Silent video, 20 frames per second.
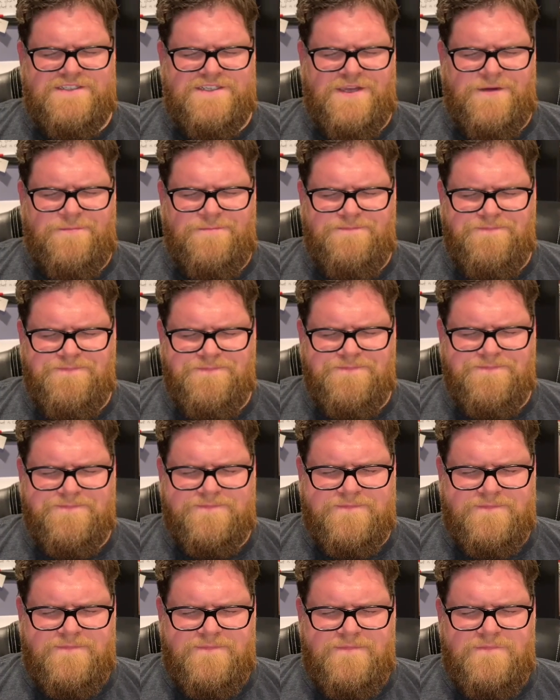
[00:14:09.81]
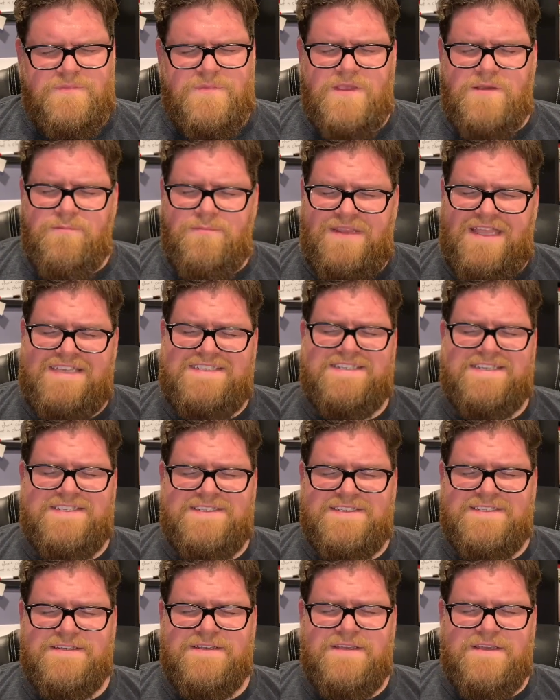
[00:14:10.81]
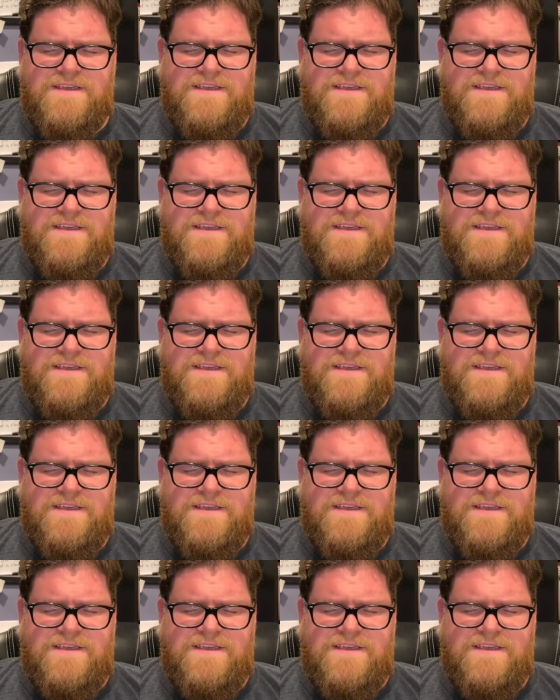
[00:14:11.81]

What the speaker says: So bless us.